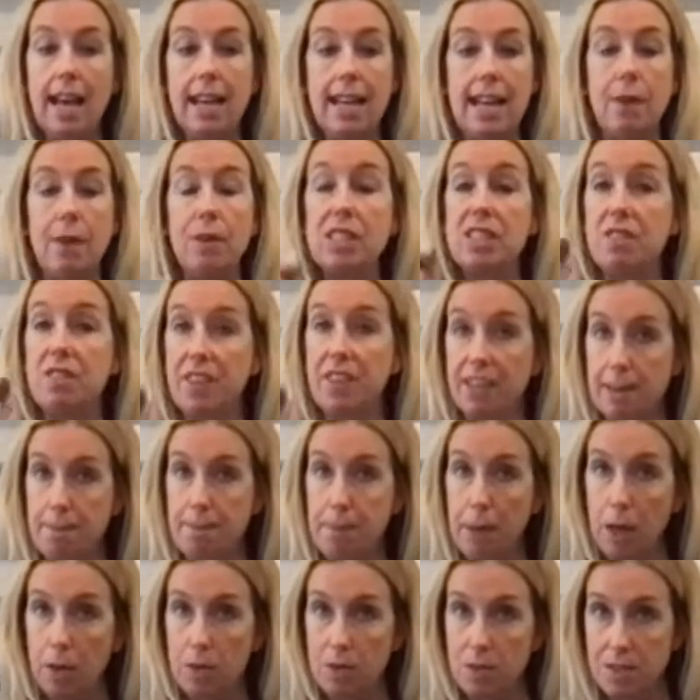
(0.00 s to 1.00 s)
Now it's very
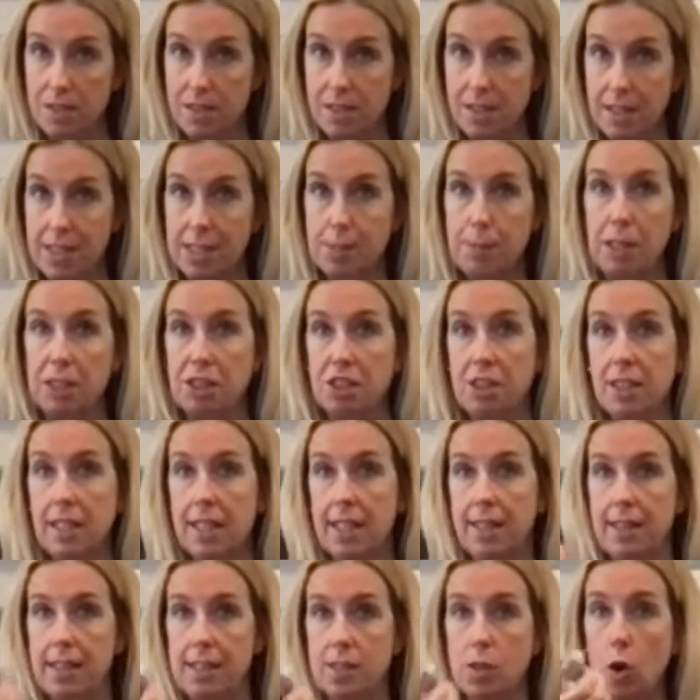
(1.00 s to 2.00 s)
potent, especially
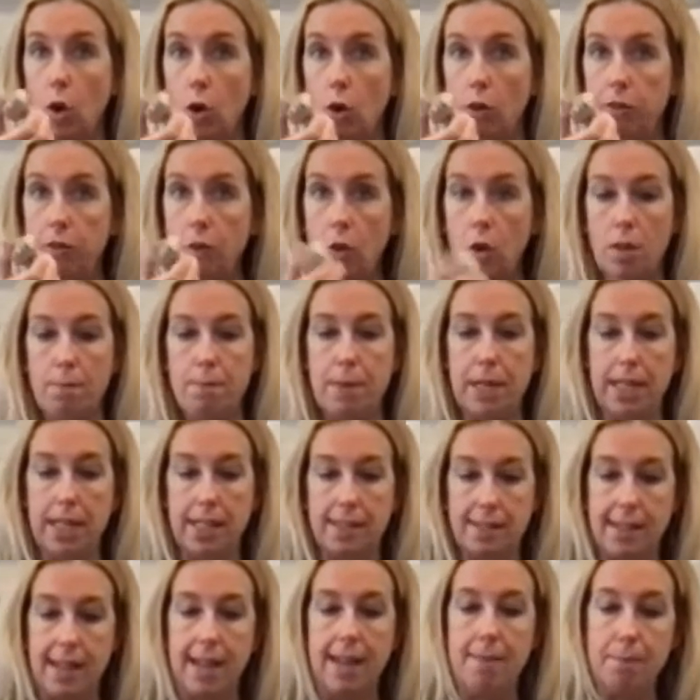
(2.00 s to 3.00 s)
in this whole form
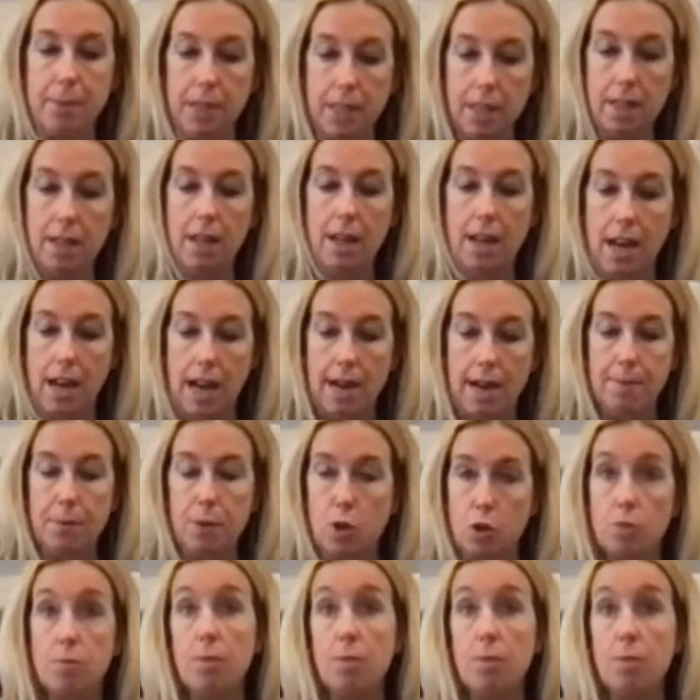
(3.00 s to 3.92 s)
because I'm